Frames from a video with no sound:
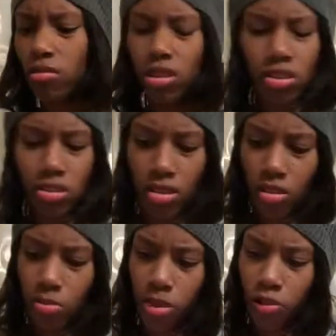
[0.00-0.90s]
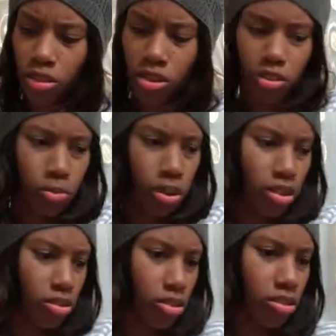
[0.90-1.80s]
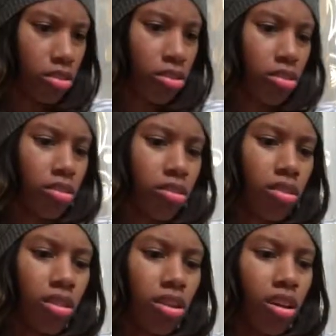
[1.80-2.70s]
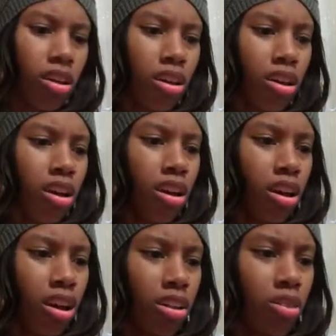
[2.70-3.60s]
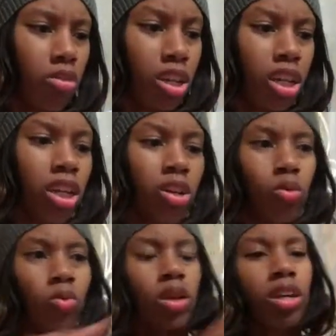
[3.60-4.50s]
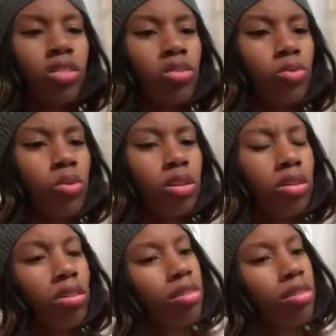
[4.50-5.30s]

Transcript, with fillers: really soft, both these pieces. I know Nadine West, we,